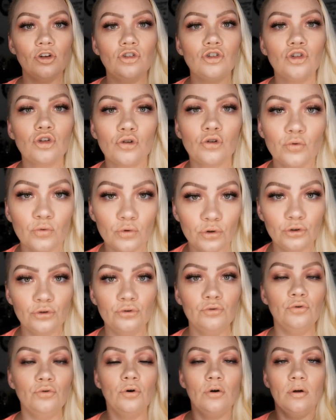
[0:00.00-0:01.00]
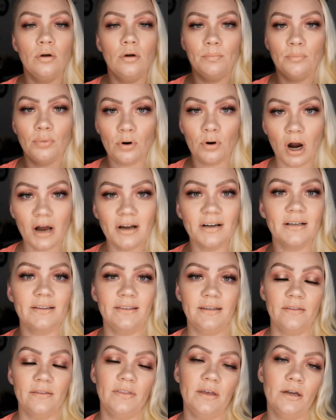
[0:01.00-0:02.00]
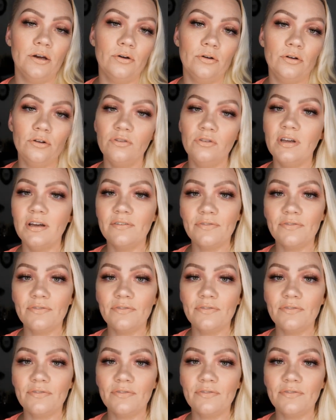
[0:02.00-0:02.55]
true product that they are using.